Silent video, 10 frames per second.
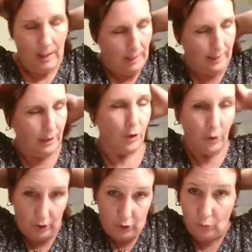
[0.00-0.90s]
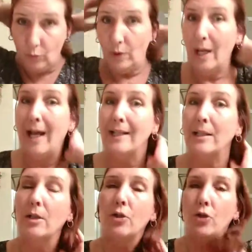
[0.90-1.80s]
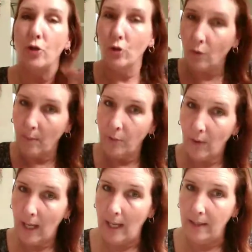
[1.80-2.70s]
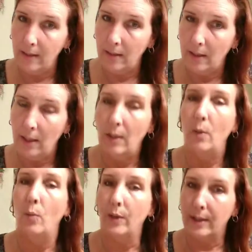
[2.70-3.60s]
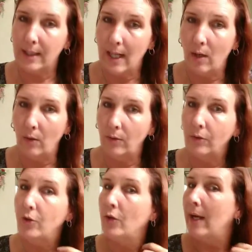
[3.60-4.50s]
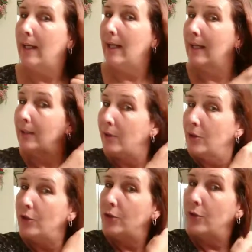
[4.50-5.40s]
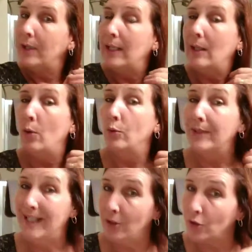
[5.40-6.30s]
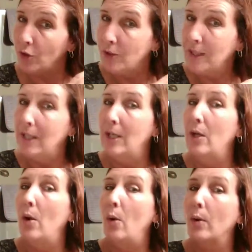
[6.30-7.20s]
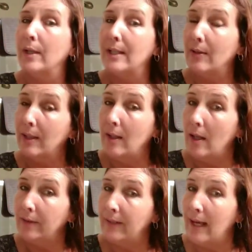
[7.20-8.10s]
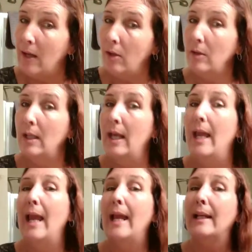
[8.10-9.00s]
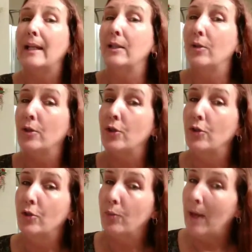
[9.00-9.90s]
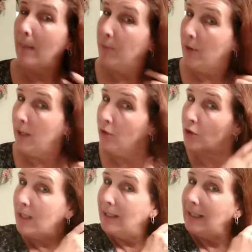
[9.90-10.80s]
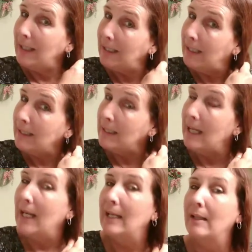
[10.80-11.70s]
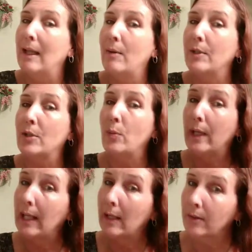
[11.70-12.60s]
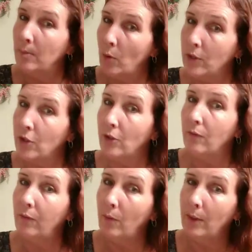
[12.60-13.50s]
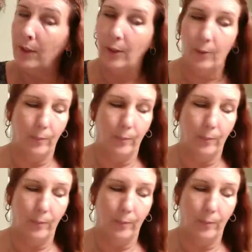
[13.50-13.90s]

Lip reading: I encourage you not to scrub your head with the towel to dry. I encourage you to get an old t-shirt or a terry cloth towel, and I encourage you to wrap your hair gently in it and allow it to wick out the moisture for you.